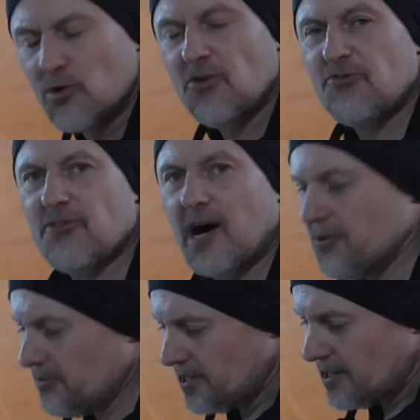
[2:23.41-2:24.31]
rough
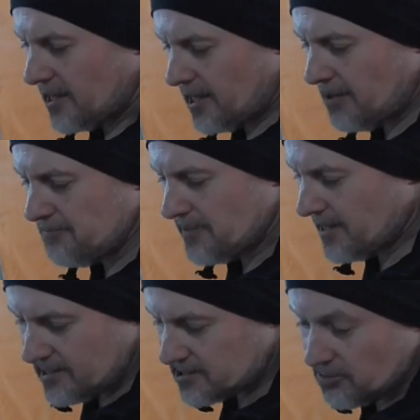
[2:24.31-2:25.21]
though, and
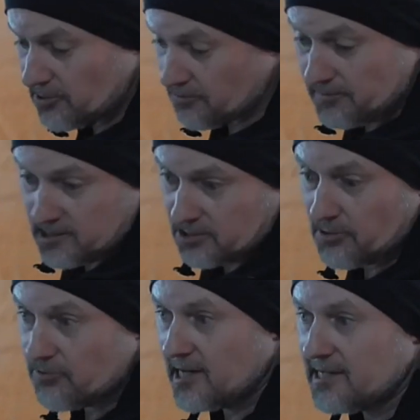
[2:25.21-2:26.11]
it's come up
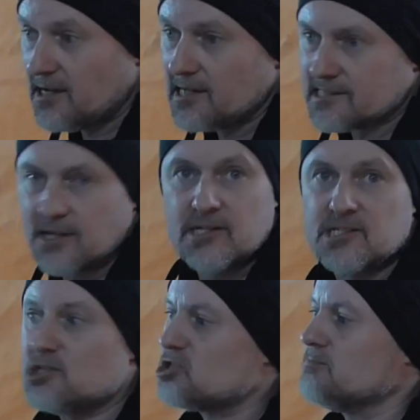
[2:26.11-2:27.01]
really nice
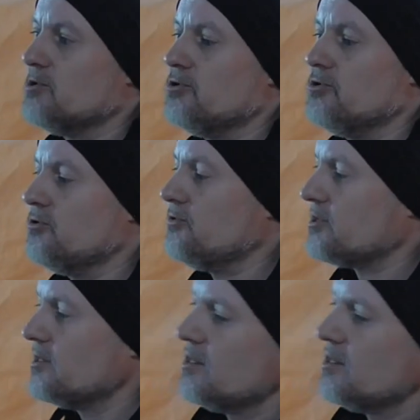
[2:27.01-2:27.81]
and smooth.